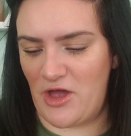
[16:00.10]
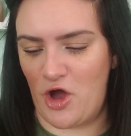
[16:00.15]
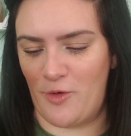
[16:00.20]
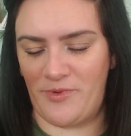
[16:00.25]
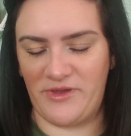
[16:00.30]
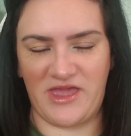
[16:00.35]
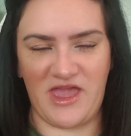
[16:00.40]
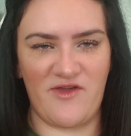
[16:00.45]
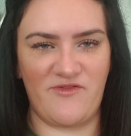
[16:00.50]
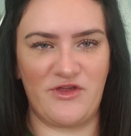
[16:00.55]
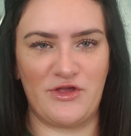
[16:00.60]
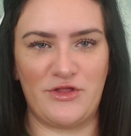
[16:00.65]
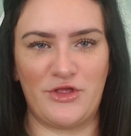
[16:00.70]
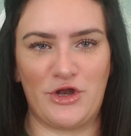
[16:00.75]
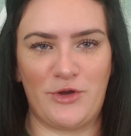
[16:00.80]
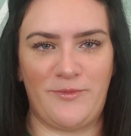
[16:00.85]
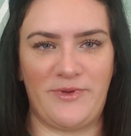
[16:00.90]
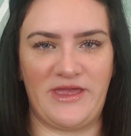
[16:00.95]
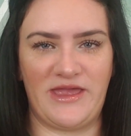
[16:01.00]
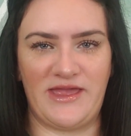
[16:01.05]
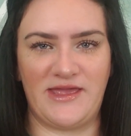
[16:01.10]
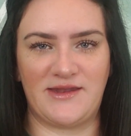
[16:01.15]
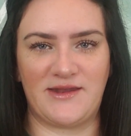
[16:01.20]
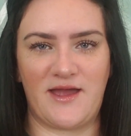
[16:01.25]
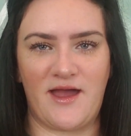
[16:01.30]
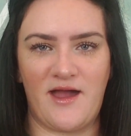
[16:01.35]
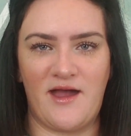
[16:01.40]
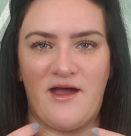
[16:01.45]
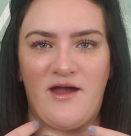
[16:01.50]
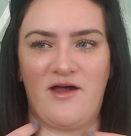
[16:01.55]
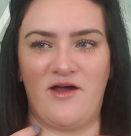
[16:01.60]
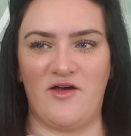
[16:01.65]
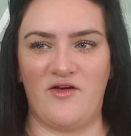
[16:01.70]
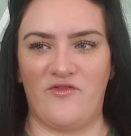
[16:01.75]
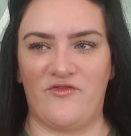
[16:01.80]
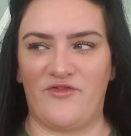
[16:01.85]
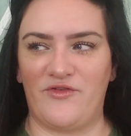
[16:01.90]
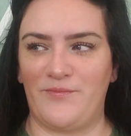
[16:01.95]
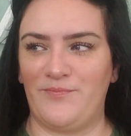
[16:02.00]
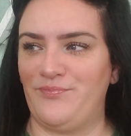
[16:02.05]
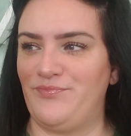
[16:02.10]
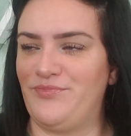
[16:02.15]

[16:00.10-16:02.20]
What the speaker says: hope it gave you a little bit of